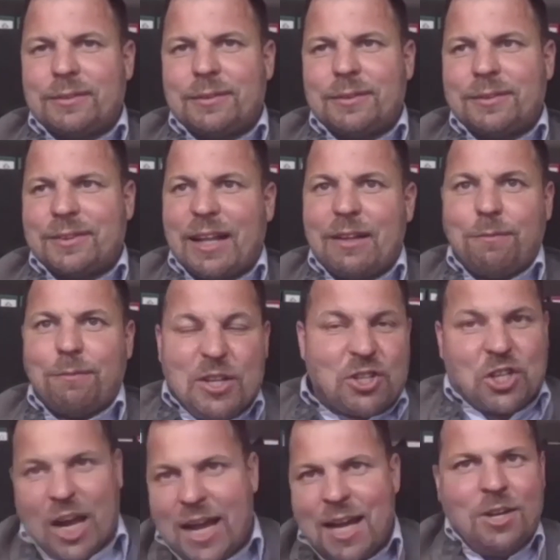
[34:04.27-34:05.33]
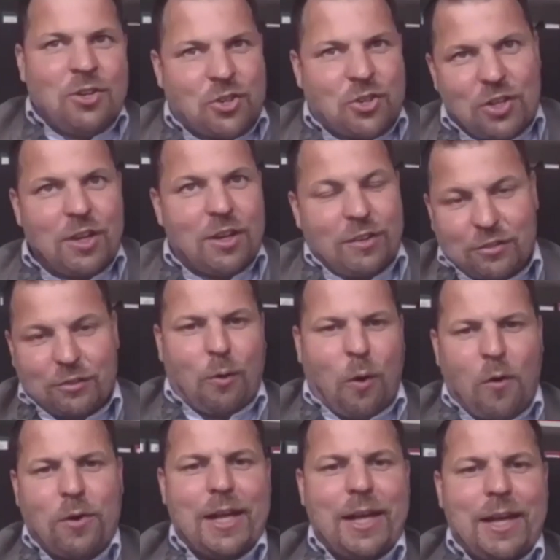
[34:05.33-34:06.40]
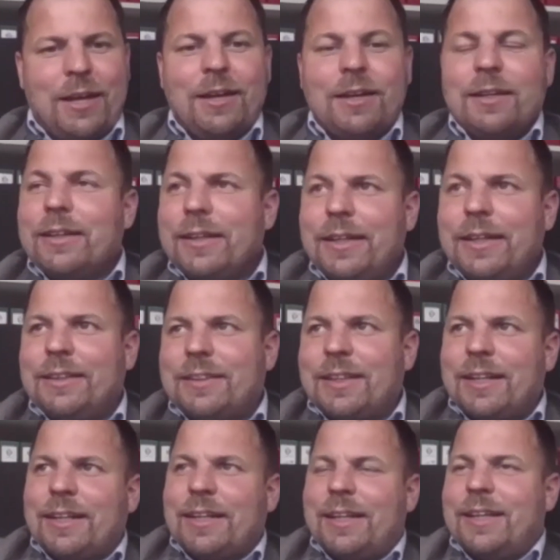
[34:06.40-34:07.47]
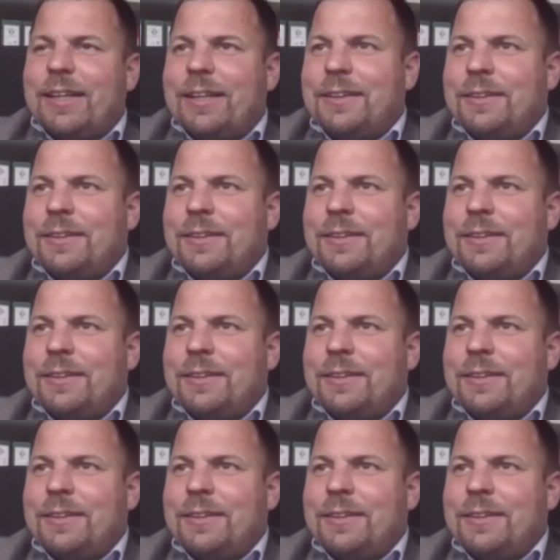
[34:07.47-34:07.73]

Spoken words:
that we change strongly. So